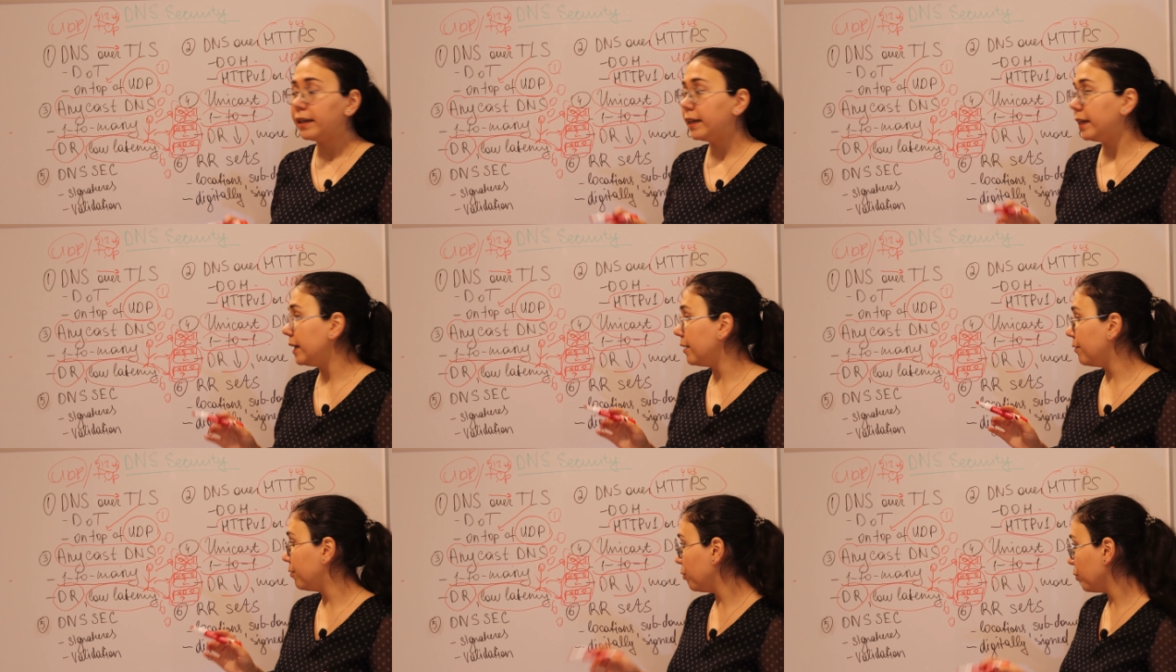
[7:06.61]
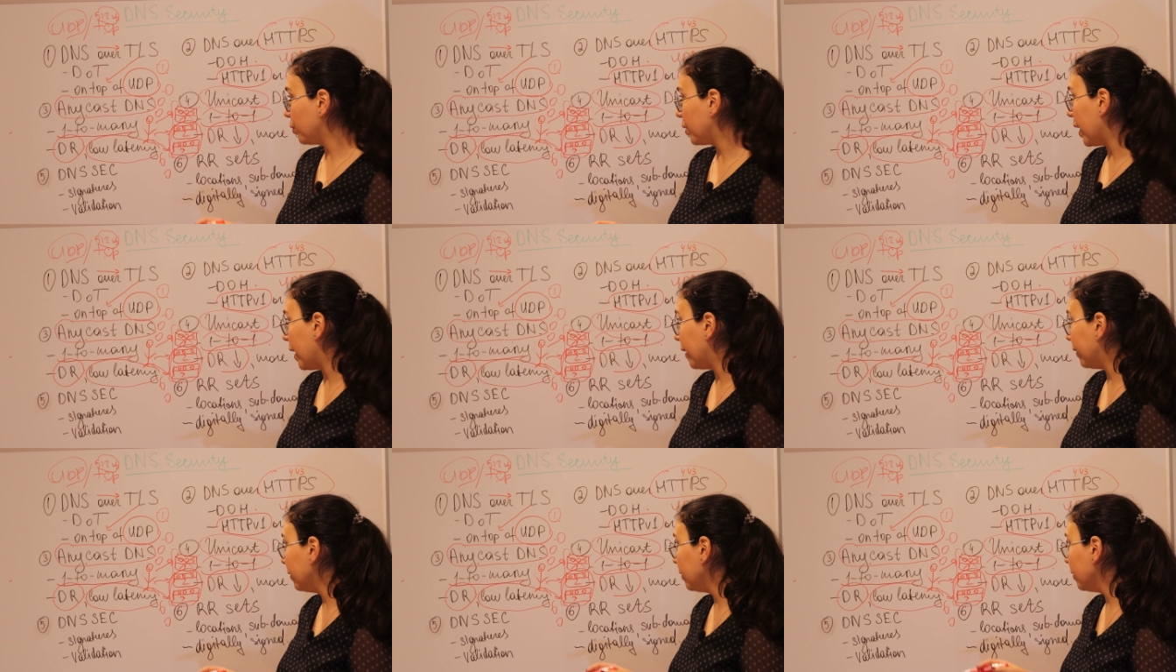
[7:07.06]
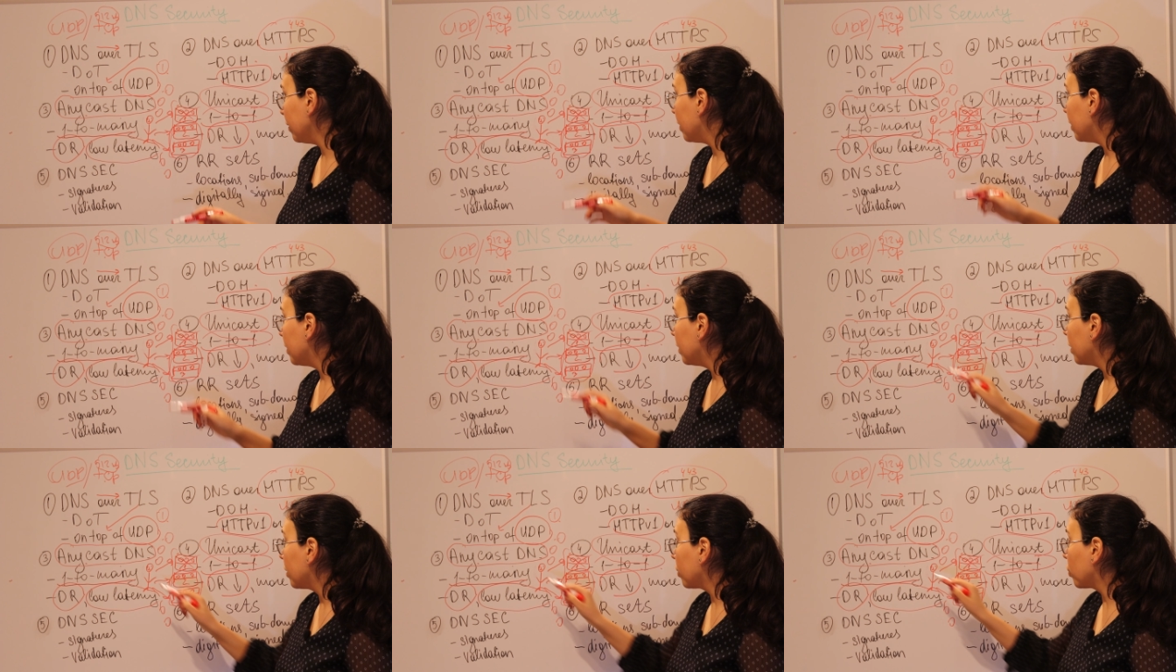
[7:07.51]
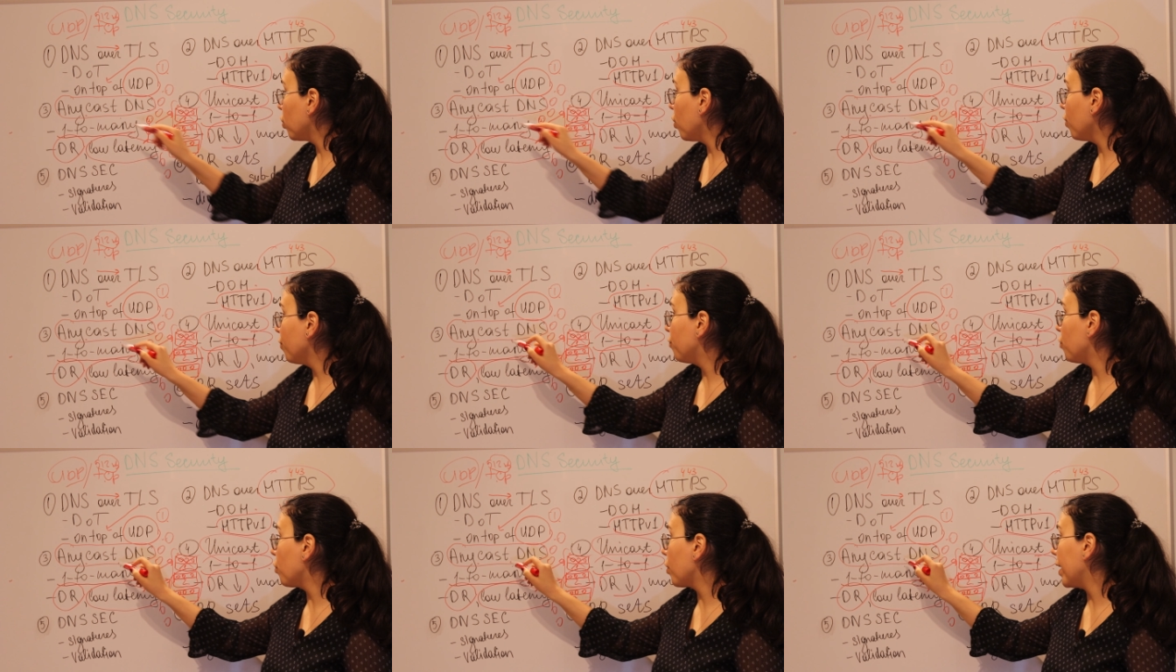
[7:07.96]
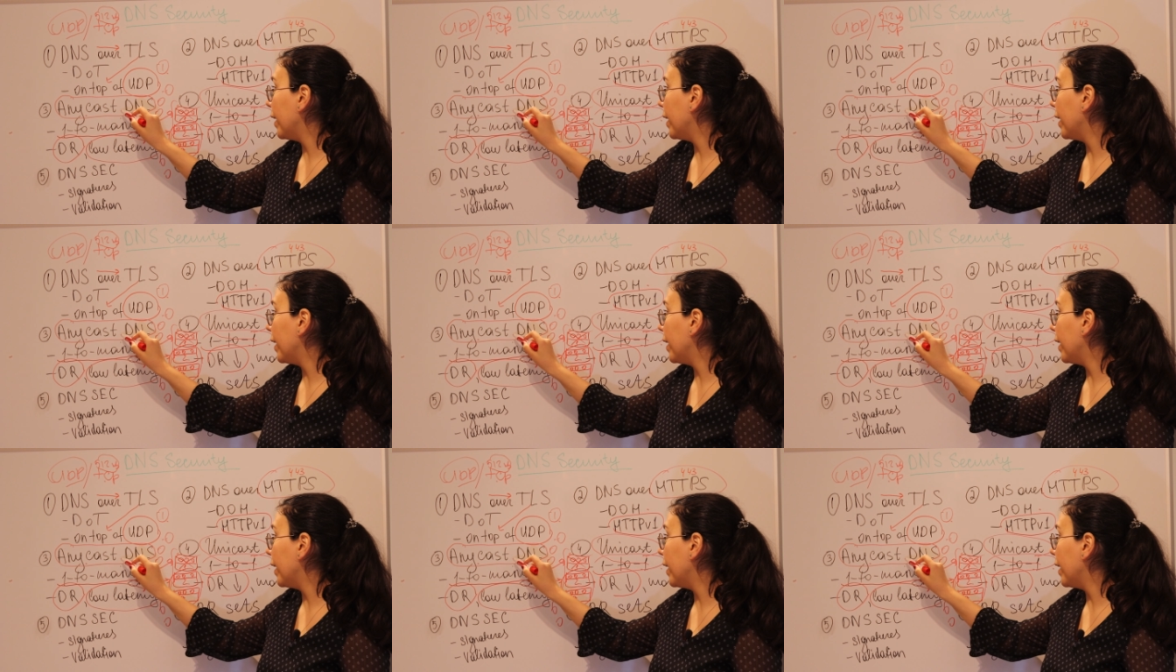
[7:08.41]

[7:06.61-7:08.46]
if you can, go for